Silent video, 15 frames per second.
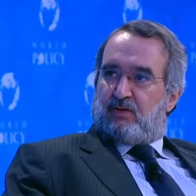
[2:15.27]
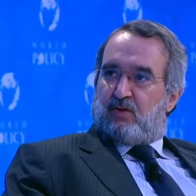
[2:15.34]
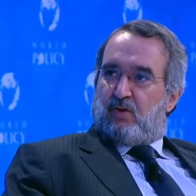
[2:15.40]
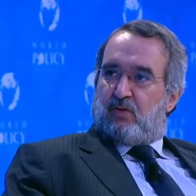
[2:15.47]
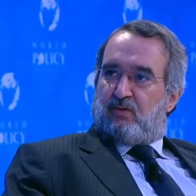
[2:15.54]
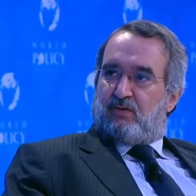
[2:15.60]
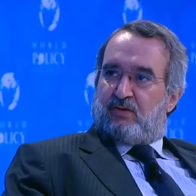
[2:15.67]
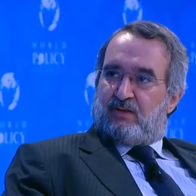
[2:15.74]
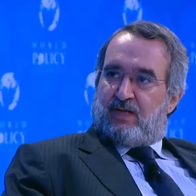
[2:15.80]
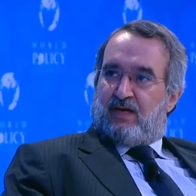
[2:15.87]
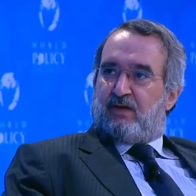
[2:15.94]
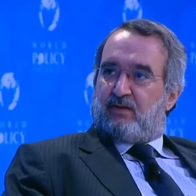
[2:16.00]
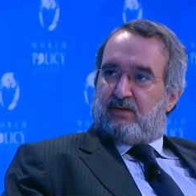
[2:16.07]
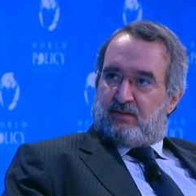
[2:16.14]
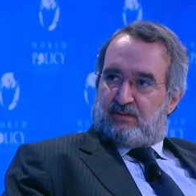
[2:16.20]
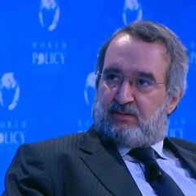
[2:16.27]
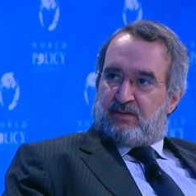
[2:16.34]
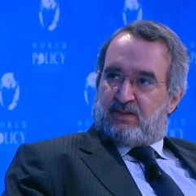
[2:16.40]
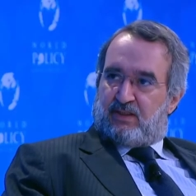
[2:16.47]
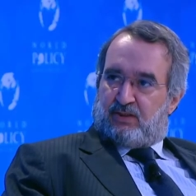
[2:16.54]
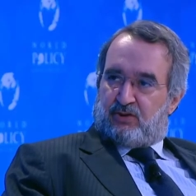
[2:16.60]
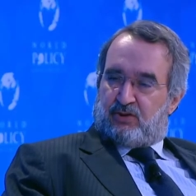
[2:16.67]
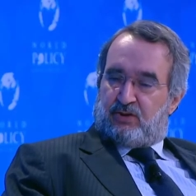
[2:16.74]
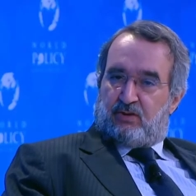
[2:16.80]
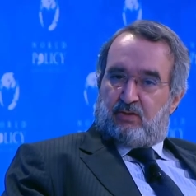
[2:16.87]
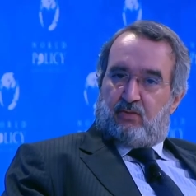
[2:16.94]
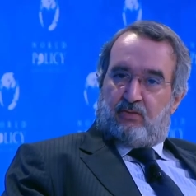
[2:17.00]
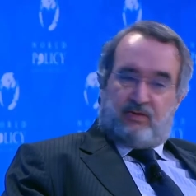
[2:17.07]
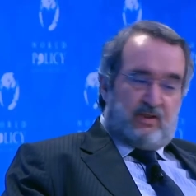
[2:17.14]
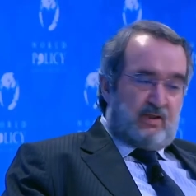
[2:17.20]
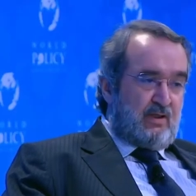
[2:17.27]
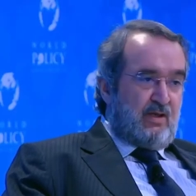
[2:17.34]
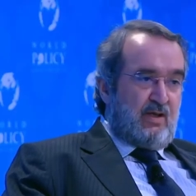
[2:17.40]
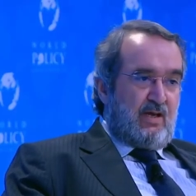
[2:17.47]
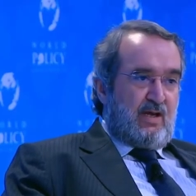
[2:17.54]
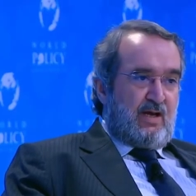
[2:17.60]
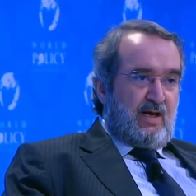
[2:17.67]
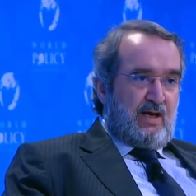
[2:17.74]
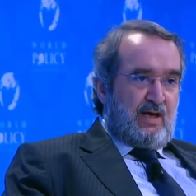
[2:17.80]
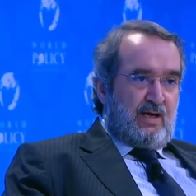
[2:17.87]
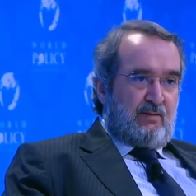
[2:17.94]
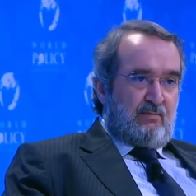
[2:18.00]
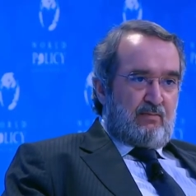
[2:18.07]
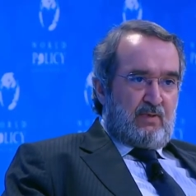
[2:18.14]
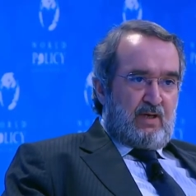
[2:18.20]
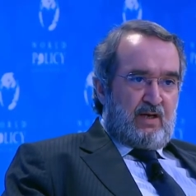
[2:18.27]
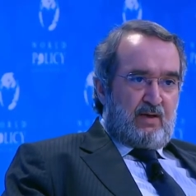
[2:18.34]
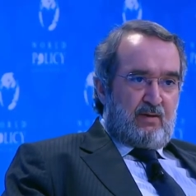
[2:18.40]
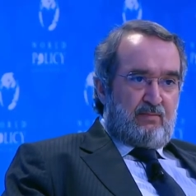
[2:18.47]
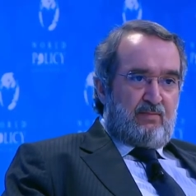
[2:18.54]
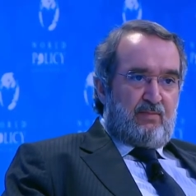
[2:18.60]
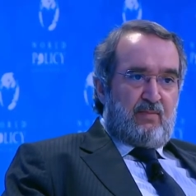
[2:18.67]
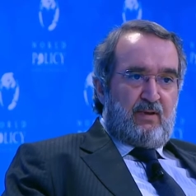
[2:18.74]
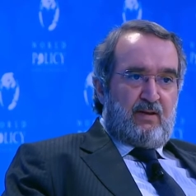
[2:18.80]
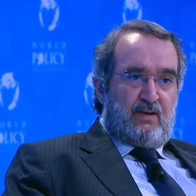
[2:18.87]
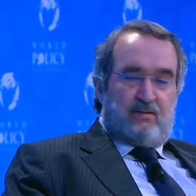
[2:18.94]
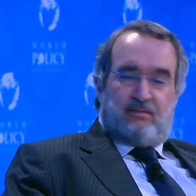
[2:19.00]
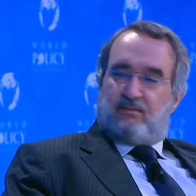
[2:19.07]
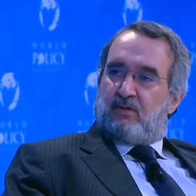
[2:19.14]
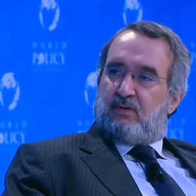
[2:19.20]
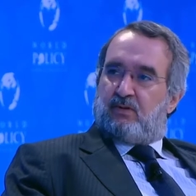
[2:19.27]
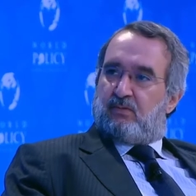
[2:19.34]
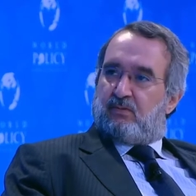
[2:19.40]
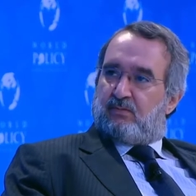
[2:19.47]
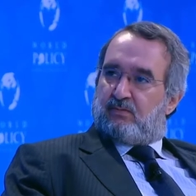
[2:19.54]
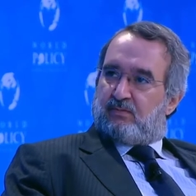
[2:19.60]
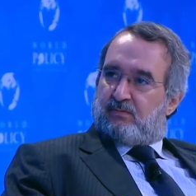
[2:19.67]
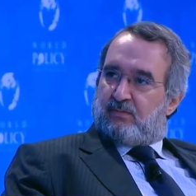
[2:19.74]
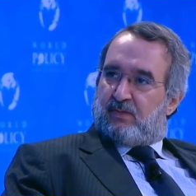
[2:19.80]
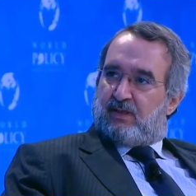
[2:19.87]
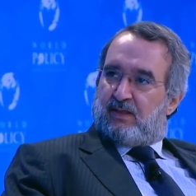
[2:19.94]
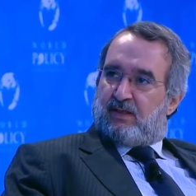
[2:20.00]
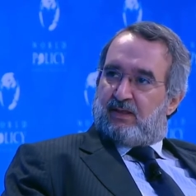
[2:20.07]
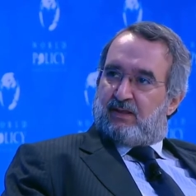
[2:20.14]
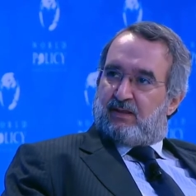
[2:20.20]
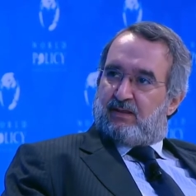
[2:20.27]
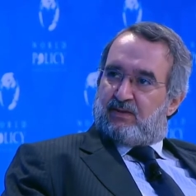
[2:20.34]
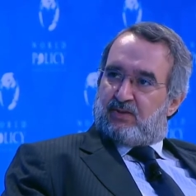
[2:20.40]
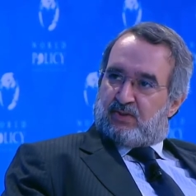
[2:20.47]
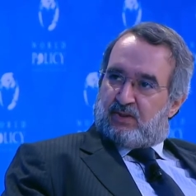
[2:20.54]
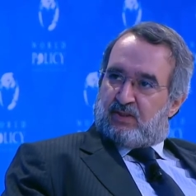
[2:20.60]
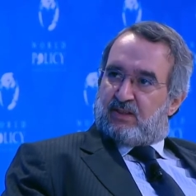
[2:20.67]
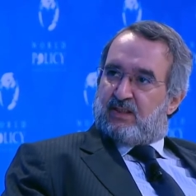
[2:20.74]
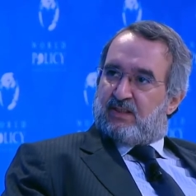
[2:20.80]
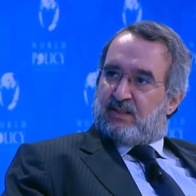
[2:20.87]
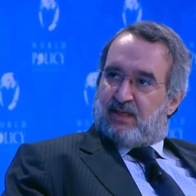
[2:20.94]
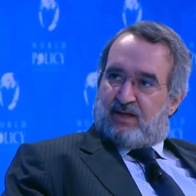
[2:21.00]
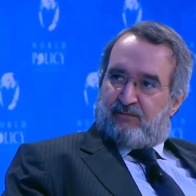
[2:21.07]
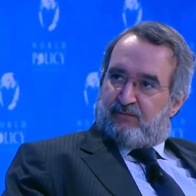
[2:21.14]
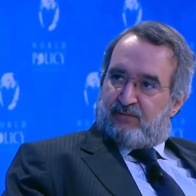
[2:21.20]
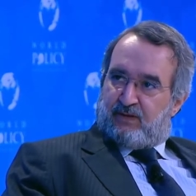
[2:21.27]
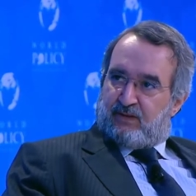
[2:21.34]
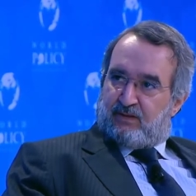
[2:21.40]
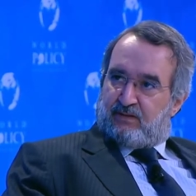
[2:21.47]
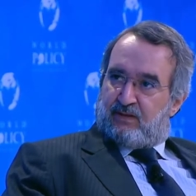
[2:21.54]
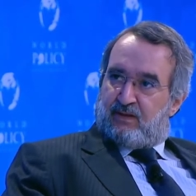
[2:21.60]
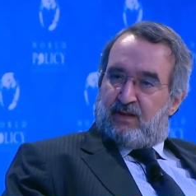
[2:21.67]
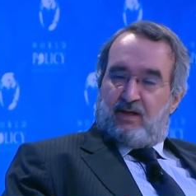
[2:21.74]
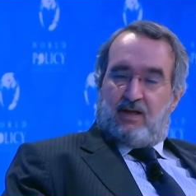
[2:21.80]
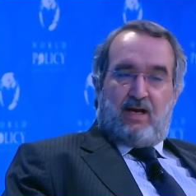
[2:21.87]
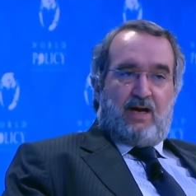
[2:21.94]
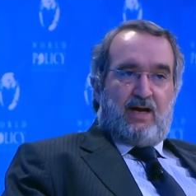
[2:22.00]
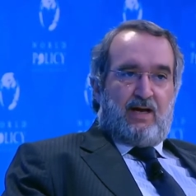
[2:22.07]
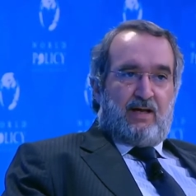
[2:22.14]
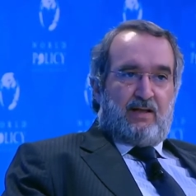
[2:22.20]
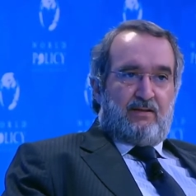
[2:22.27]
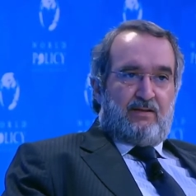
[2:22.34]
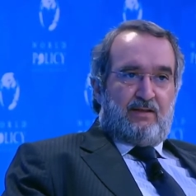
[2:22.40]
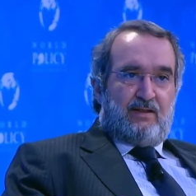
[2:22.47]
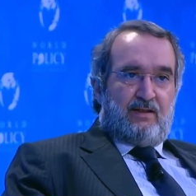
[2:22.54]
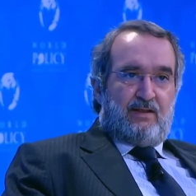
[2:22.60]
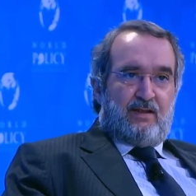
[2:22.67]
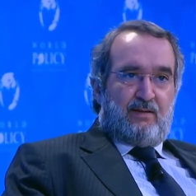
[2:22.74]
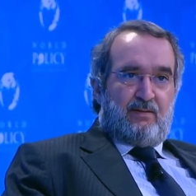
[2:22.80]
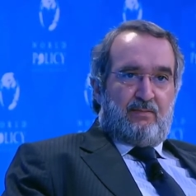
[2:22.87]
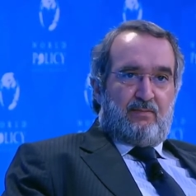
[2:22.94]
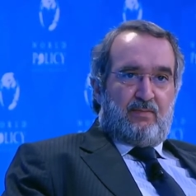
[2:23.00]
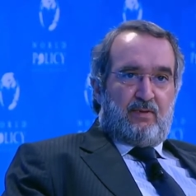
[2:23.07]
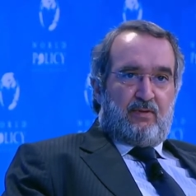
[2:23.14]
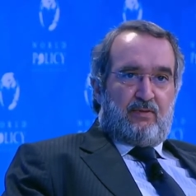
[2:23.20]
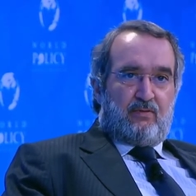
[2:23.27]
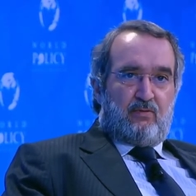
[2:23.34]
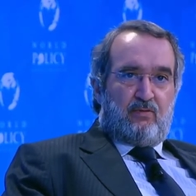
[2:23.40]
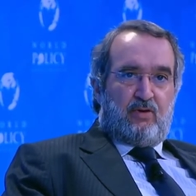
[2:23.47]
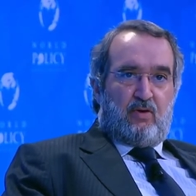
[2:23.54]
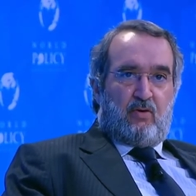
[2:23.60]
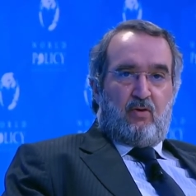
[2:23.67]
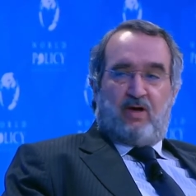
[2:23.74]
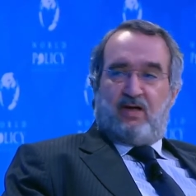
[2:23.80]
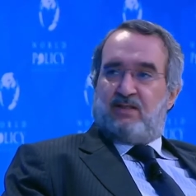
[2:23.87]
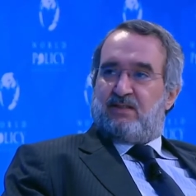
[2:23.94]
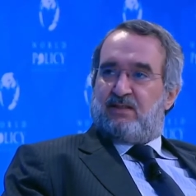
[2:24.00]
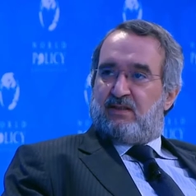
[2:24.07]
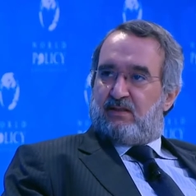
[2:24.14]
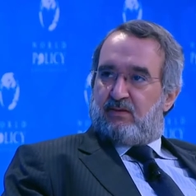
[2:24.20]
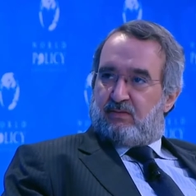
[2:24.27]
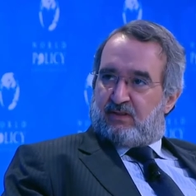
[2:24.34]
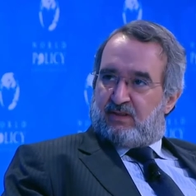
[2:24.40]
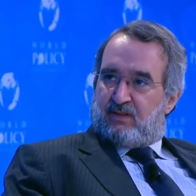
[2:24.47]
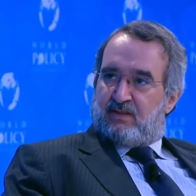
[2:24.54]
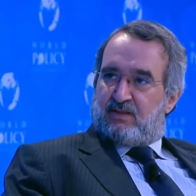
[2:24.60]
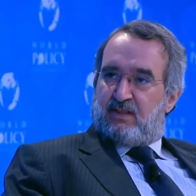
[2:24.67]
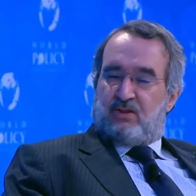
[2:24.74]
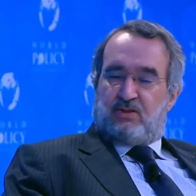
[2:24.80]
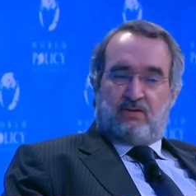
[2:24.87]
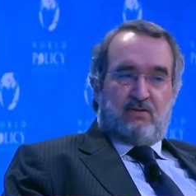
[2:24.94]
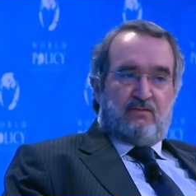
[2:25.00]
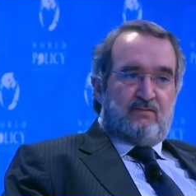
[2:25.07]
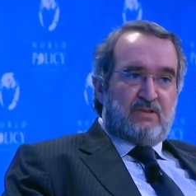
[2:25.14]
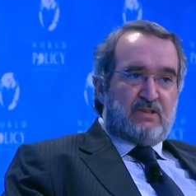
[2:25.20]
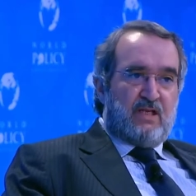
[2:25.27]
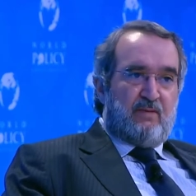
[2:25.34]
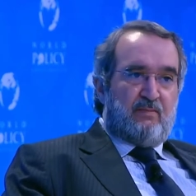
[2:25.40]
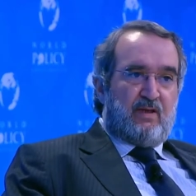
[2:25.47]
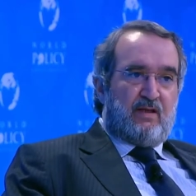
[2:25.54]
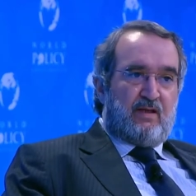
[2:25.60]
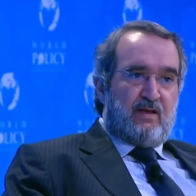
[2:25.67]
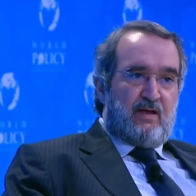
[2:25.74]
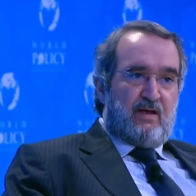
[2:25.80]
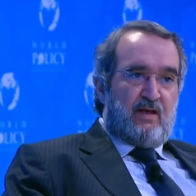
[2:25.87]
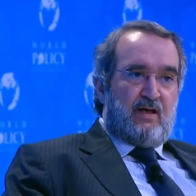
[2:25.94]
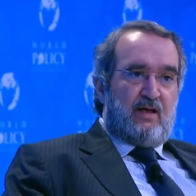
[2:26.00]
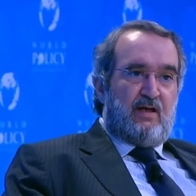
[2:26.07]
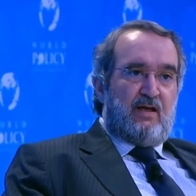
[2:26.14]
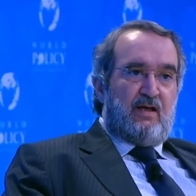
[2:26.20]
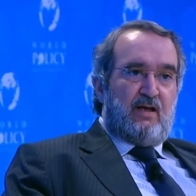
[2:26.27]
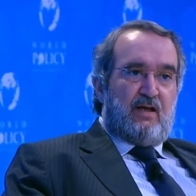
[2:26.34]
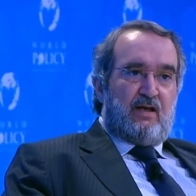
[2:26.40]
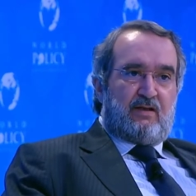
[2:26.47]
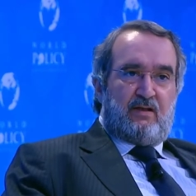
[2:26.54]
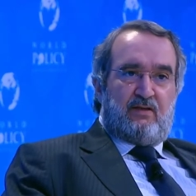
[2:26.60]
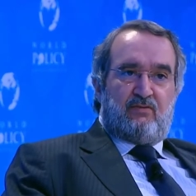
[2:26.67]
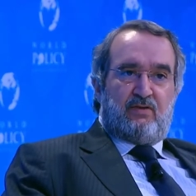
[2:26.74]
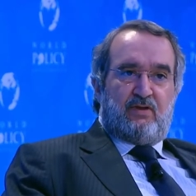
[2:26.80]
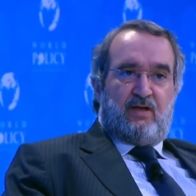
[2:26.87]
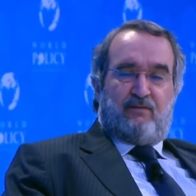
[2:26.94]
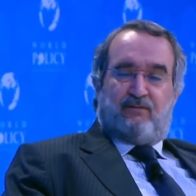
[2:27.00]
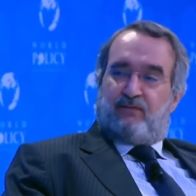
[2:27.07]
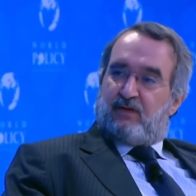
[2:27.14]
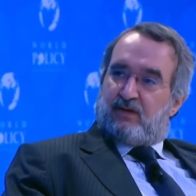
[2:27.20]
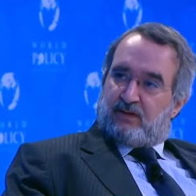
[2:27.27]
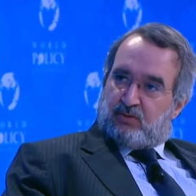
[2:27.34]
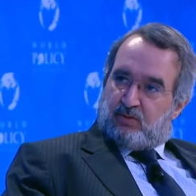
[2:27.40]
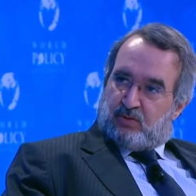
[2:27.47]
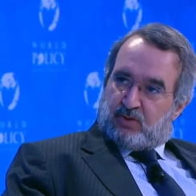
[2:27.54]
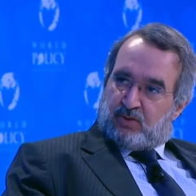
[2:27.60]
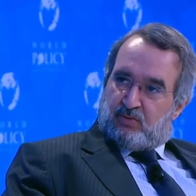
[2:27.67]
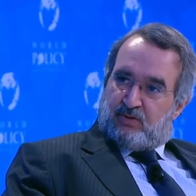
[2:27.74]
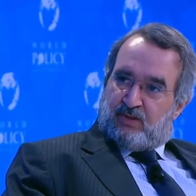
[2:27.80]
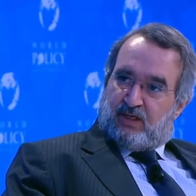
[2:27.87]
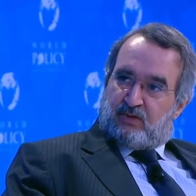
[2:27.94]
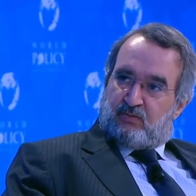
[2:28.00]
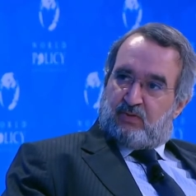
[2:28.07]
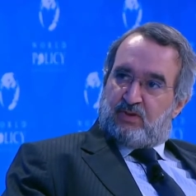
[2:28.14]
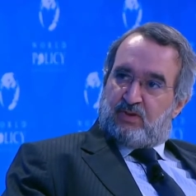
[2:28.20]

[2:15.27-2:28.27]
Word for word: know, the direct discussion on the um, Arab, uh, you know, uh, uh, circles have failed. Uh, the, through the OIC, the Organization of Islamic country have failed also that one.